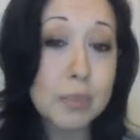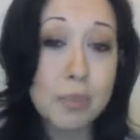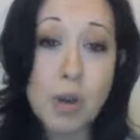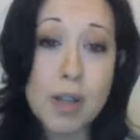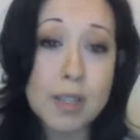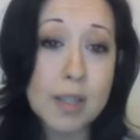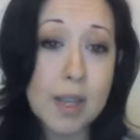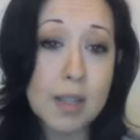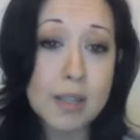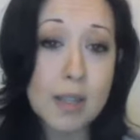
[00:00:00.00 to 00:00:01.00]
is a
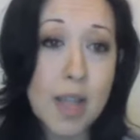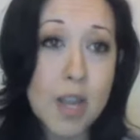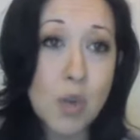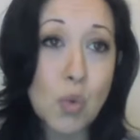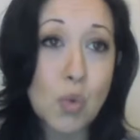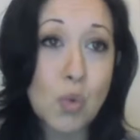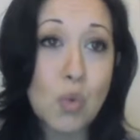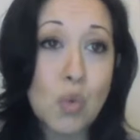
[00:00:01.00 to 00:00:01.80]
process, and